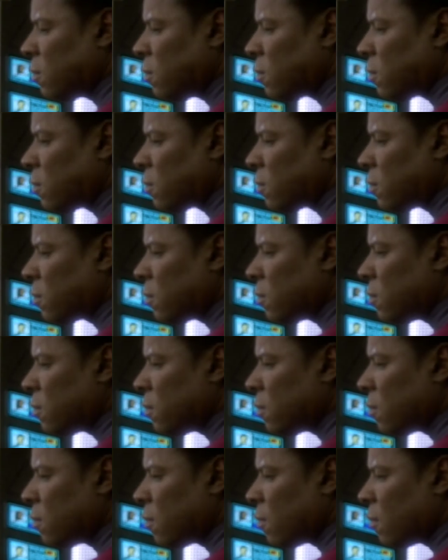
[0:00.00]

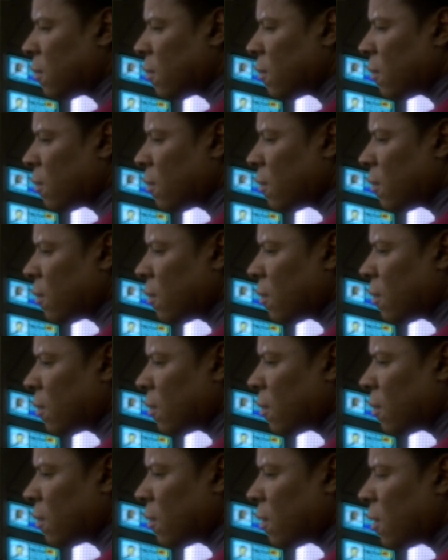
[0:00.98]

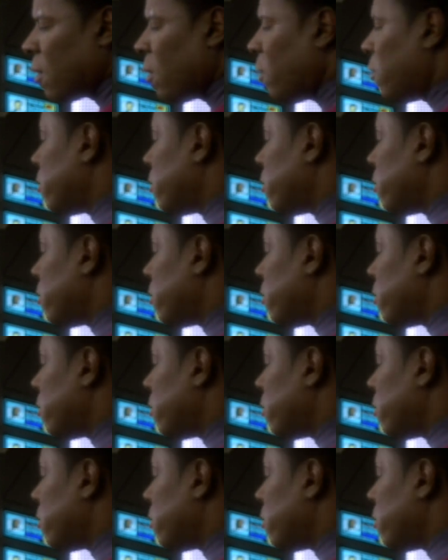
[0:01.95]
(not speaking)